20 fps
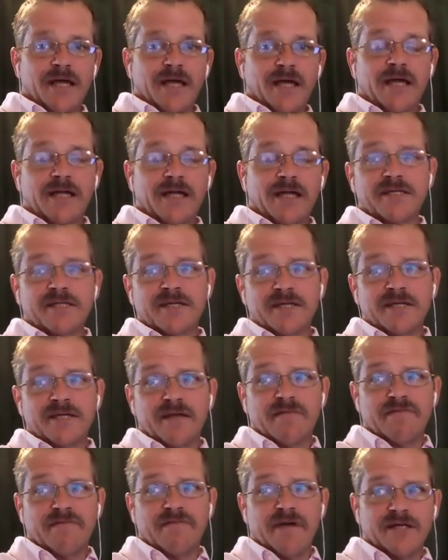And it's going to
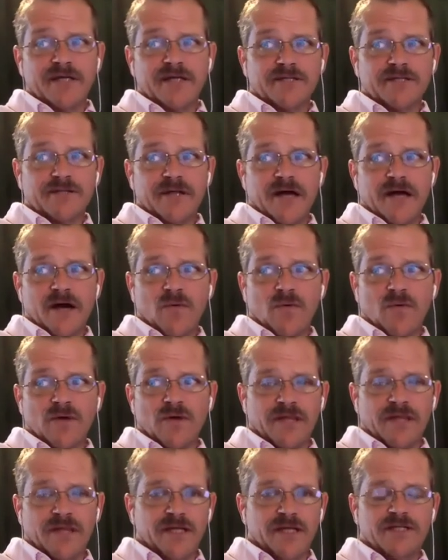get faster now with
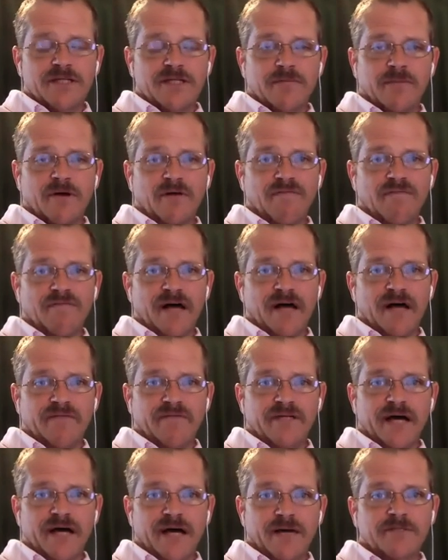HTML5
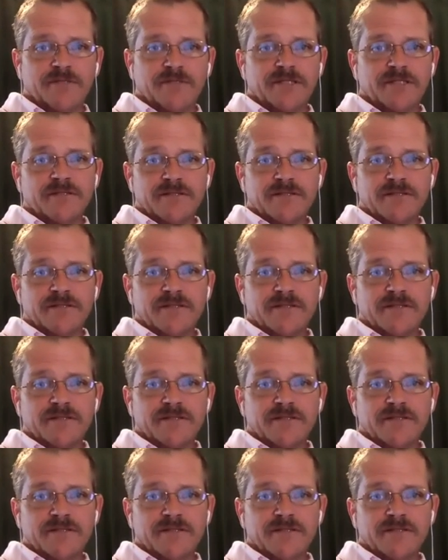adoptions.